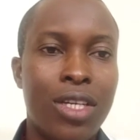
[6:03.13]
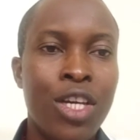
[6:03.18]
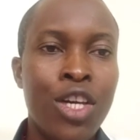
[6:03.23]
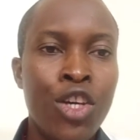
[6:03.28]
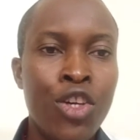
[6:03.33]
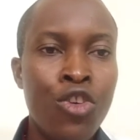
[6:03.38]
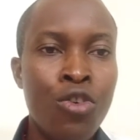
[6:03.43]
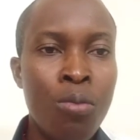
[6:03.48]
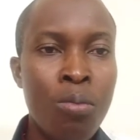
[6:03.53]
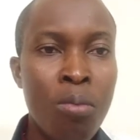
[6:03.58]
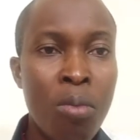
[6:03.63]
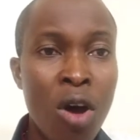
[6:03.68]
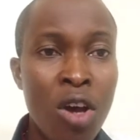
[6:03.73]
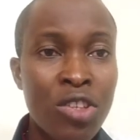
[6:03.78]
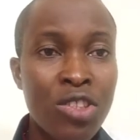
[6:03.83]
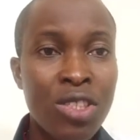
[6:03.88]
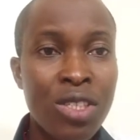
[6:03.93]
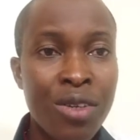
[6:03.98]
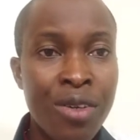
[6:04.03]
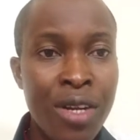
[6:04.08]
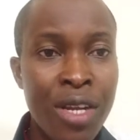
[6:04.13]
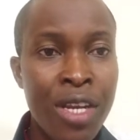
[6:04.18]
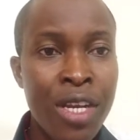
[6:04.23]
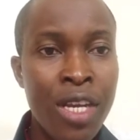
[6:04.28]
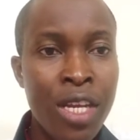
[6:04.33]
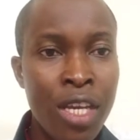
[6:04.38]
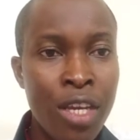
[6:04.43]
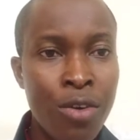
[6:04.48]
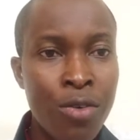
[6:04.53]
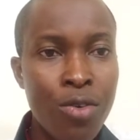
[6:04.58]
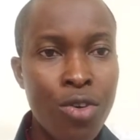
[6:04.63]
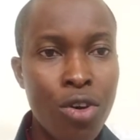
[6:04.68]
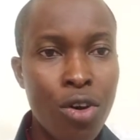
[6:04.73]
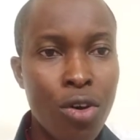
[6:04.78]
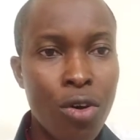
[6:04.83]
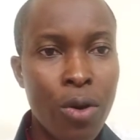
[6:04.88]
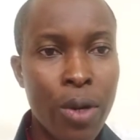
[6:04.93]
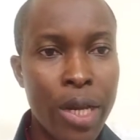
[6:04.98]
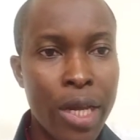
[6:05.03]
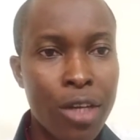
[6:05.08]
You must renew your
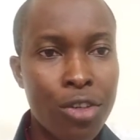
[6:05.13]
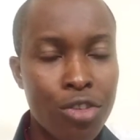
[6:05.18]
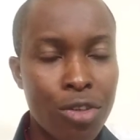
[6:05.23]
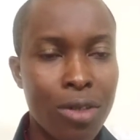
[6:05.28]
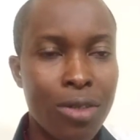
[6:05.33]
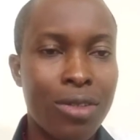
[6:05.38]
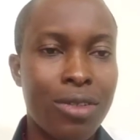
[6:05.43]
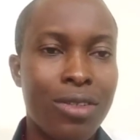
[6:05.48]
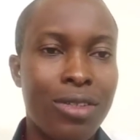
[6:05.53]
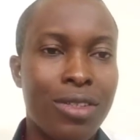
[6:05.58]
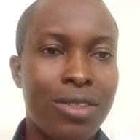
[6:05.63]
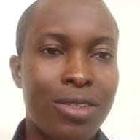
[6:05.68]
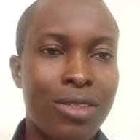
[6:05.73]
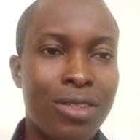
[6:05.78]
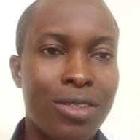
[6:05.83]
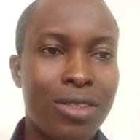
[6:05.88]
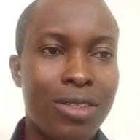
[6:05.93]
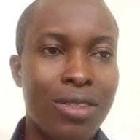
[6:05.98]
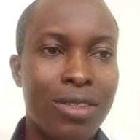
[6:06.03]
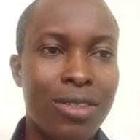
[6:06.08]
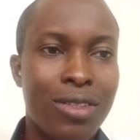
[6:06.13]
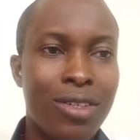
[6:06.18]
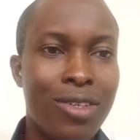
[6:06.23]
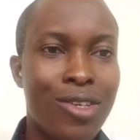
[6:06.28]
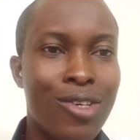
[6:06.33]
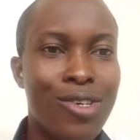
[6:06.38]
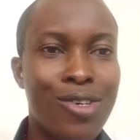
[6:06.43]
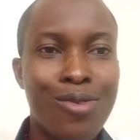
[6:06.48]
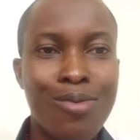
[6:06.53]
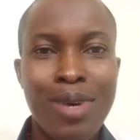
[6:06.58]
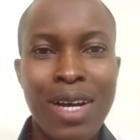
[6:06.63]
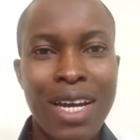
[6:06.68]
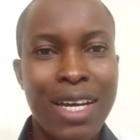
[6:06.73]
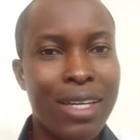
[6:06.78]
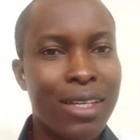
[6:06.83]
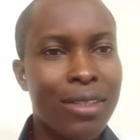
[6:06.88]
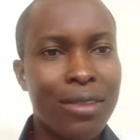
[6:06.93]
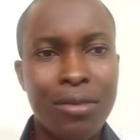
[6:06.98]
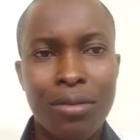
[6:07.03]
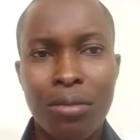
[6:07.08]
connection. Oh my.
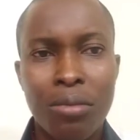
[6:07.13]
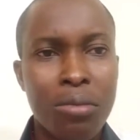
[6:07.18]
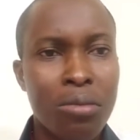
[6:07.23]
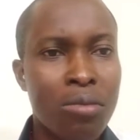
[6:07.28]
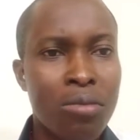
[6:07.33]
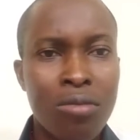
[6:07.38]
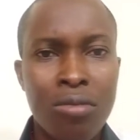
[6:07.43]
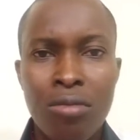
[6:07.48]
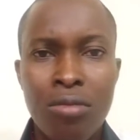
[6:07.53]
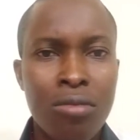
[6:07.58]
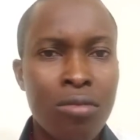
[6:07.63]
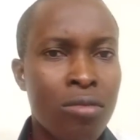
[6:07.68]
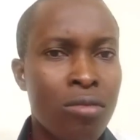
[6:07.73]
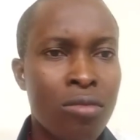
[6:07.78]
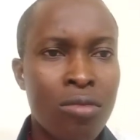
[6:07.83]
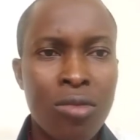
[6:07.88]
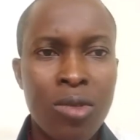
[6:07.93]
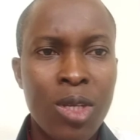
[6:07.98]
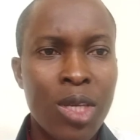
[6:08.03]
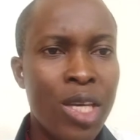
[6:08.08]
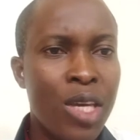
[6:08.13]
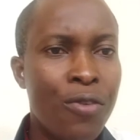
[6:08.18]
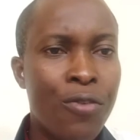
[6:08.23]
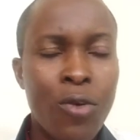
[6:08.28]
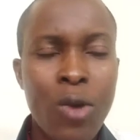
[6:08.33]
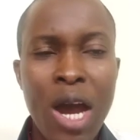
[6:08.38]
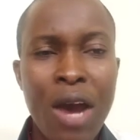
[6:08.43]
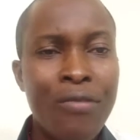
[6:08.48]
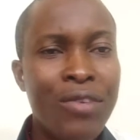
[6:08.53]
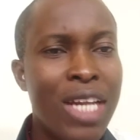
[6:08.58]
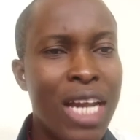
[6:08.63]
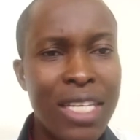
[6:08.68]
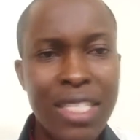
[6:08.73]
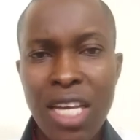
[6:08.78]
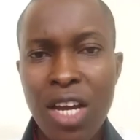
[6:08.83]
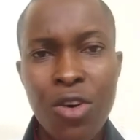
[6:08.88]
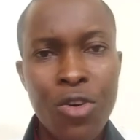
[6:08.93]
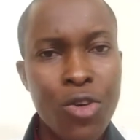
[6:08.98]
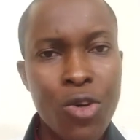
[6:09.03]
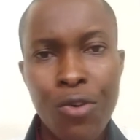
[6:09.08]
If you have data
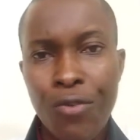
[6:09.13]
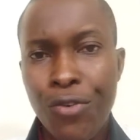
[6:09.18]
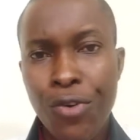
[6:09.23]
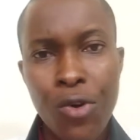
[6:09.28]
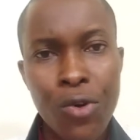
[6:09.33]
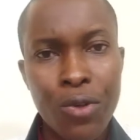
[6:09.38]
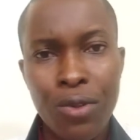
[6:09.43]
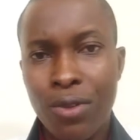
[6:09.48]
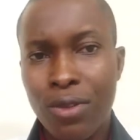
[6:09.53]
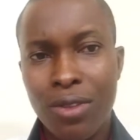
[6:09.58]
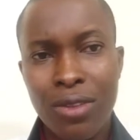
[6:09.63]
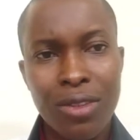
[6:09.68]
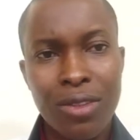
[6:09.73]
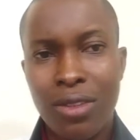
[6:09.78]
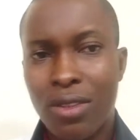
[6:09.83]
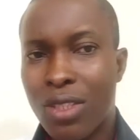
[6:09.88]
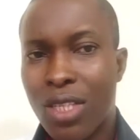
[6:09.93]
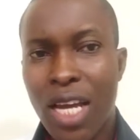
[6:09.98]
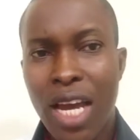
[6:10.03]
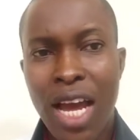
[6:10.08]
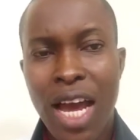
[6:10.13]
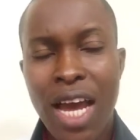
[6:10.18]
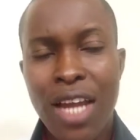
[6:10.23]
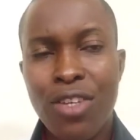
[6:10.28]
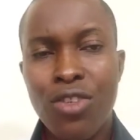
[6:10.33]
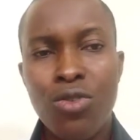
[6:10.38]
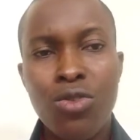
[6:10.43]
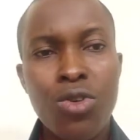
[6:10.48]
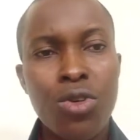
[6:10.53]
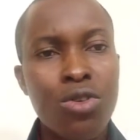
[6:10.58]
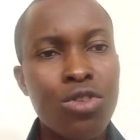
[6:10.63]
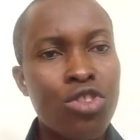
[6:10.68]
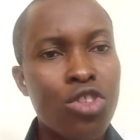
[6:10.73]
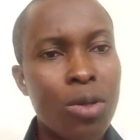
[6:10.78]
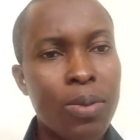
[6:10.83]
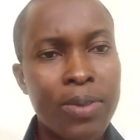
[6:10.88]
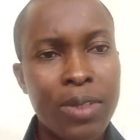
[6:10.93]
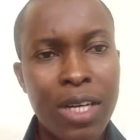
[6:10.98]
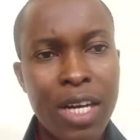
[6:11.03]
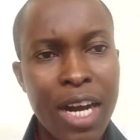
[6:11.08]
on your phone and you don't
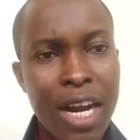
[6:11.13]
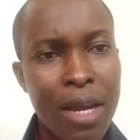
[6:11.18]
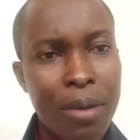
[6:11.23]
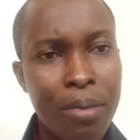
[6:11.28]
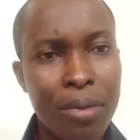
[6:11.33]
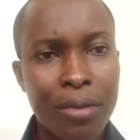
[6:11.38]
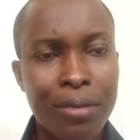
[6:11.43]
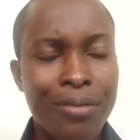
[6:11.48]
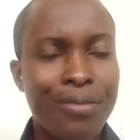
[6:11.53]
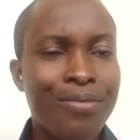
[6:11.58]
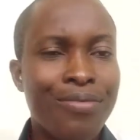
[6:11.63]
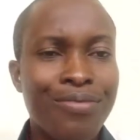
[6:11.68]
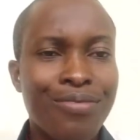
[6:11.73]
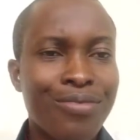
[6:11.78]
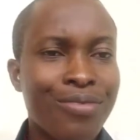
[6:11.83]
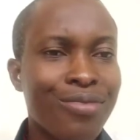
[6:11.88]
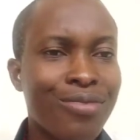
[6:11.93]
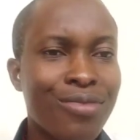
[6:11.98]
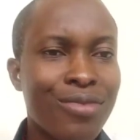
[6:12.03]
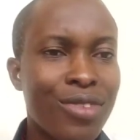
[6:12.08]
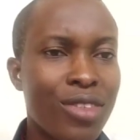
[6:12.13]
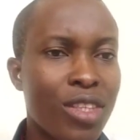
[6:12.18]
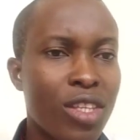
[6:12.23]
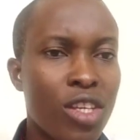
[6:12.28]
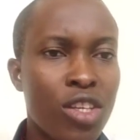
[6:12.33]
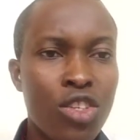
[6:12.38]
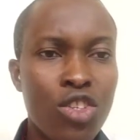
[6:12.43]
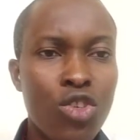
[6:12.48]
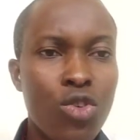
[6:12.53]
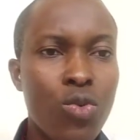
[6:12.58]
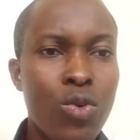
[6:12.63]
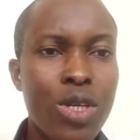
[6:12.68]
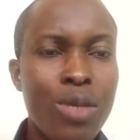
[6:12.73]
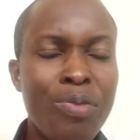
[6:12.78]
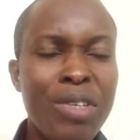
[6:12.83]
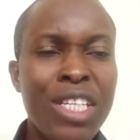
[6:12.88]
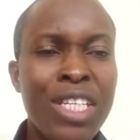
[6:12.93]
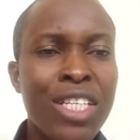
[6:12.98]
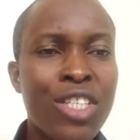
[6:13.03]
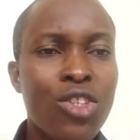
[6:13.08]
subscribe, you will
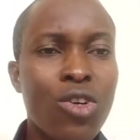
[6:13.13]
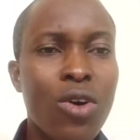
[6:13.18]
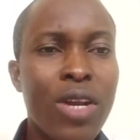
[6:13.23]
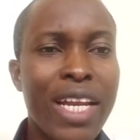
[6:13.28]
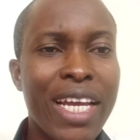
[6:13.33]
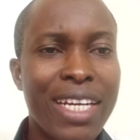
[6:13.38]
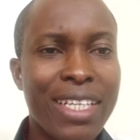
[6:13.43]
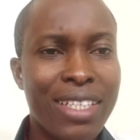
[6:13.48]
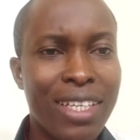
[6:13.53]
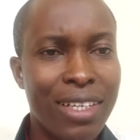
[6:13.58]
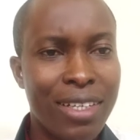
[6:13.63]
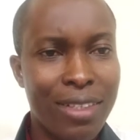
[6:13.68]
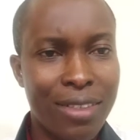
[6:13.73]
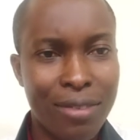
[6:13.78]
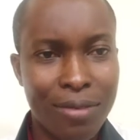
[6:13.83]
be disconnected.